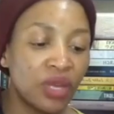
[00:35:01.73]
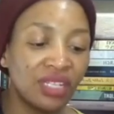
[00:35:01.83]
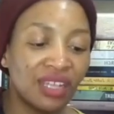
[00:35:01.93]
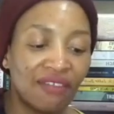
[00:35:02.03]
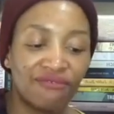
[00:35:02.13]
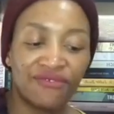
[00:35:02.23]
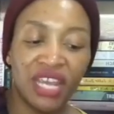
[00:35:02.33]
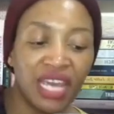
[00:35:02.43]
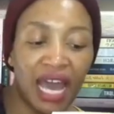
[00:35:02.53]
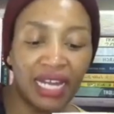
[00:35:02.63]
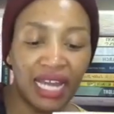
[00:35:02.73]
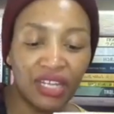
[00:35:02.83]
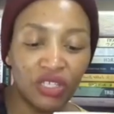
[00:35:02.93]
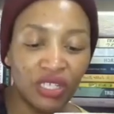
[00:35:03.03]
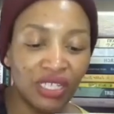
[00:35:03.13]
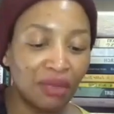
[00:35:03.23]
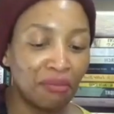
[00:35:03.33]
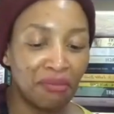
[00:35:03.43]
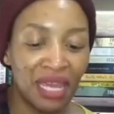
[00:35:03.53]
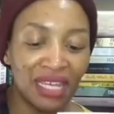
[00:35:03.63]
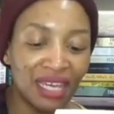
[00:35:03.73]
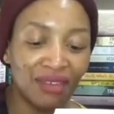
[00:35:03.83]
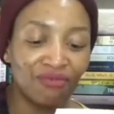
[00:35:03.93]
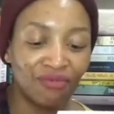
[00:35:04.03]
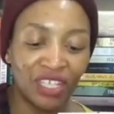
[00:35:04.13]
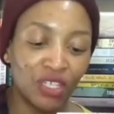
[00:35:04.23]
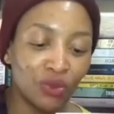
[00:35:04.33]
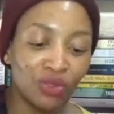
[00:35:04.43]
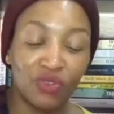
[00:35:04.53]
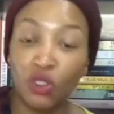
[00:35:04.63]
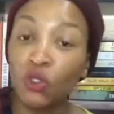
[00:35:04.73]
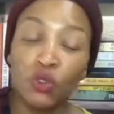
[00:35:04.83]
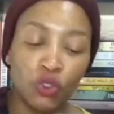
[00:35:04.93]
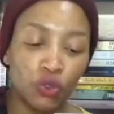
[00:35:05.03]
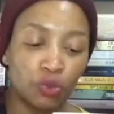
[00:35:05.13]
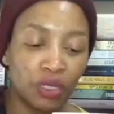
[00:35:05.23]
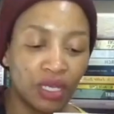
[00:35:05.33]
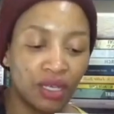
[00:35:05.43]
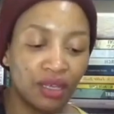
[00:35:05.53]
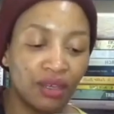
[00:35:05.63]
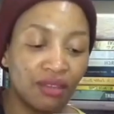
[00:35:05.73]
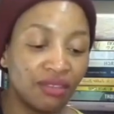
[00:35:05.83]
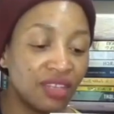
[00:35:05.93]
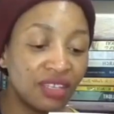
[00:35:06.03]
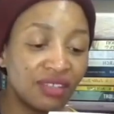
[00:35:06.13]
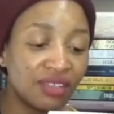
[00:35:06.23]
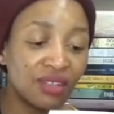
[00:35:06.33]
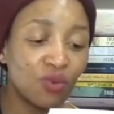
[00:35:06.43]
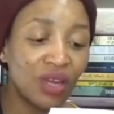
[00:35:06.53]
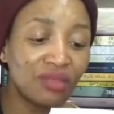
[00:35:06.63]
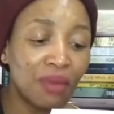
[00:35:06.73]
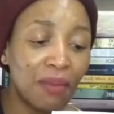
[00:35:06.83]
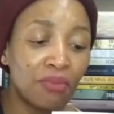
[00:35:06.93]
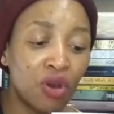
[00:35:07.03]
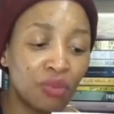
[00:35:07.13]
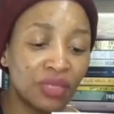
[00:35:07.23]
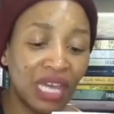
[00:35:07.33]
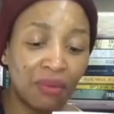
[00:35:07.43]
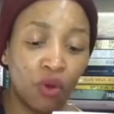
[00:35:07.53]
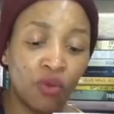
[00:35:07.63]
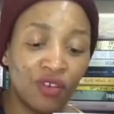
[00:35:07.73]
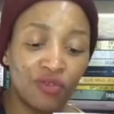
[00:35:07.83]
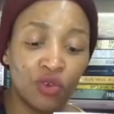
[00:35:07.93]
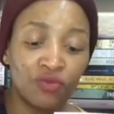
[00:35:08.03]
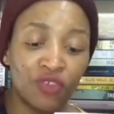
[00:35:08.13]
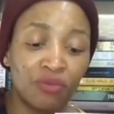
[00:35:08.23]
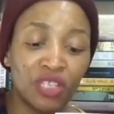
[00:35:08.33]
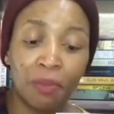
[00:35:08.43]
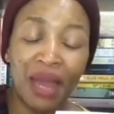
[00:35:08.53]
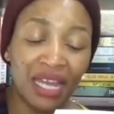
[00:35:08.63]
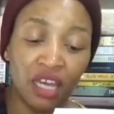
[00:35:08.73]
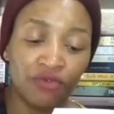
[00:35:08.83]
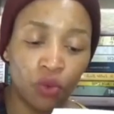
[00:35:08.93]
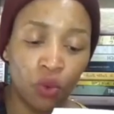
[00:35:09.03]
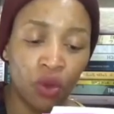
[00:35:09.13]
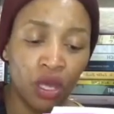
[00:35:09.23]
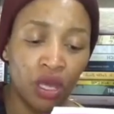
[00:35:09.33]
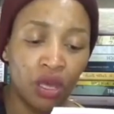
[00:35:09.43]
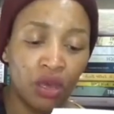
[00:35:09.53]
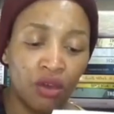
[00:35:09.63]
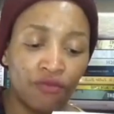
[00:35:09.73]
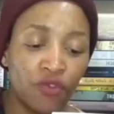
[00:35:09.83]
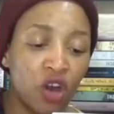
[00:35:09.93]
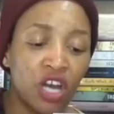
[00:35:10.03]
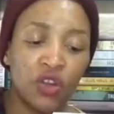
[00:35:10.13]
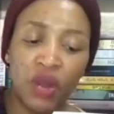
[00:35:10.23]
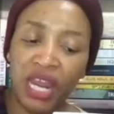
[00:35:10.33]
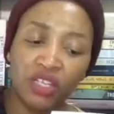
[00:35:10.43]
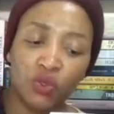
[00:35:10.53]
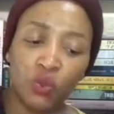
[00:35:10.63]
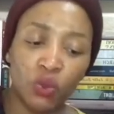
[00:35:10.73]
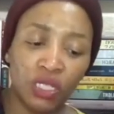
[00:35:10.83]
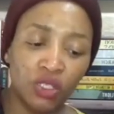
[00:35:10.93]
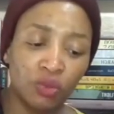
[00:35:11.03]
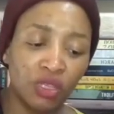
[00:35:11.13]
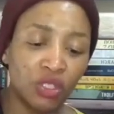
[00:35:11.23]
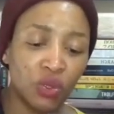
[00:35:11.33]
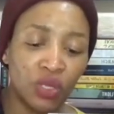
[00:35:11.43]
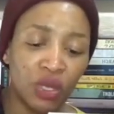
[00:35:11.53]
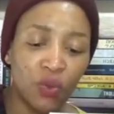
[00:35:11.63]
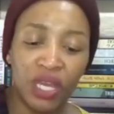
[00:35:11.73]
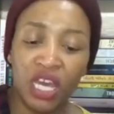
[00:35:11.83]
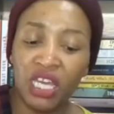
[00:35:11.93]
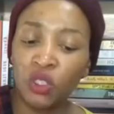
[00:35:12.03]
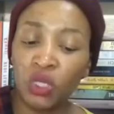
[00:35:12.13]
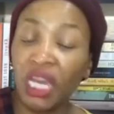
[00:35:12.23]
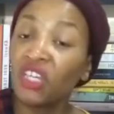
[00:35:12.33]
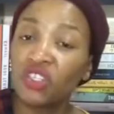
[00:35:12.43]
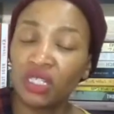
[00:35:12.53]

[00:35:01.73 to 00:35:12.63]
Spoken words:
and fake eyelashes and making videos for YouTube. This isn't what my mom came over from Jamaica for her granddaughter to be throwing away her education.